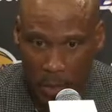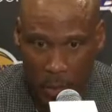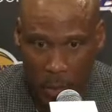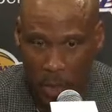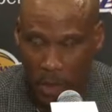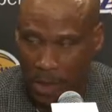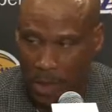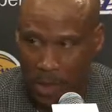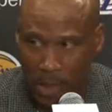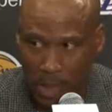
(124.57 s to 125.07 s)
We
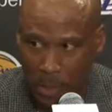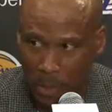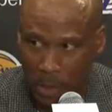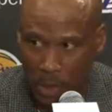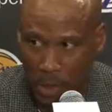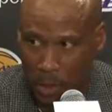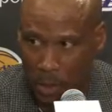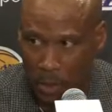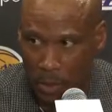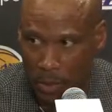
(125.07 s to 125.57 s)
wasn't a step
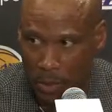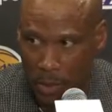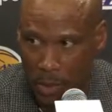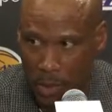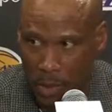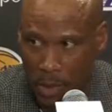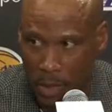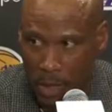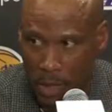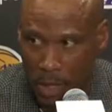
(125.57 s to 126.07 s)
slow
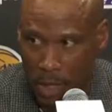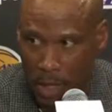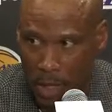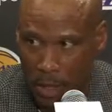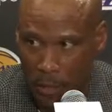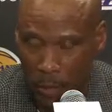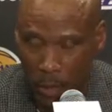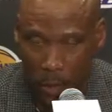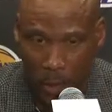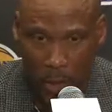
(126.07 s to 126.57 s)
the second
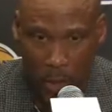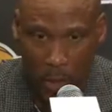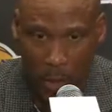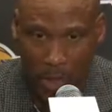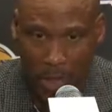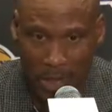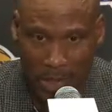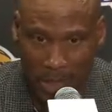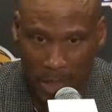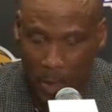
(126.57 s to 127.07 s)
half. We were
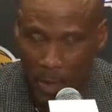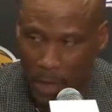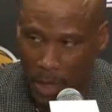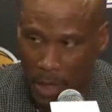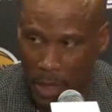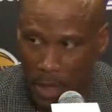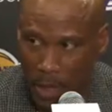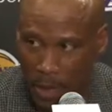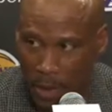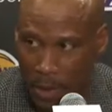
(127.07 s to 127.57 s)
almost a step
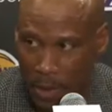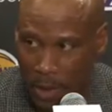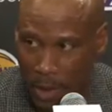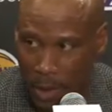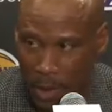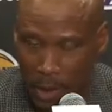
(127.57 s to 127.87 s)
ahead.